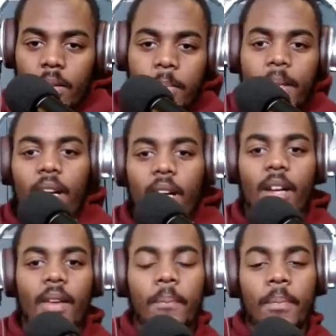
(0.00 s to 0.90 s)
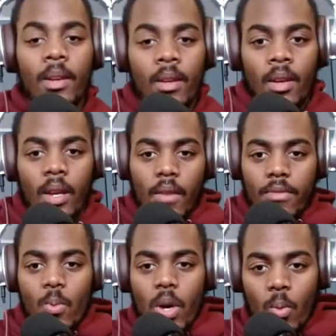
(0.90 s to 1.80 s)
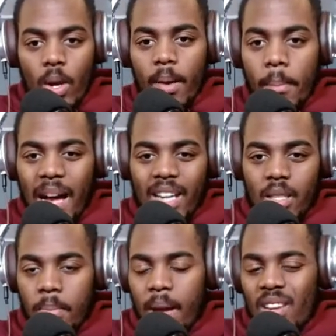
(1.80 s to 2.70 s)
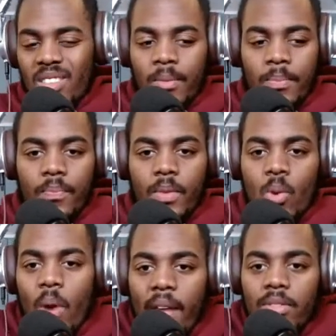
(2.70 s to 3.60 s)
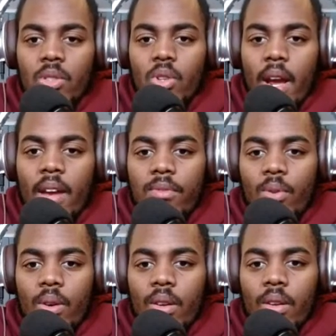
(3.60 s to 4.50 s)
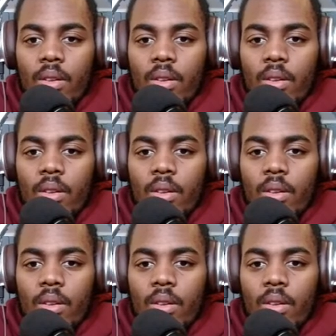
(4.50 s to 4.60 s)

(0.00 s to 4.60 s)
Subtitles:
But if you want to win a boxing match, you have to train for it.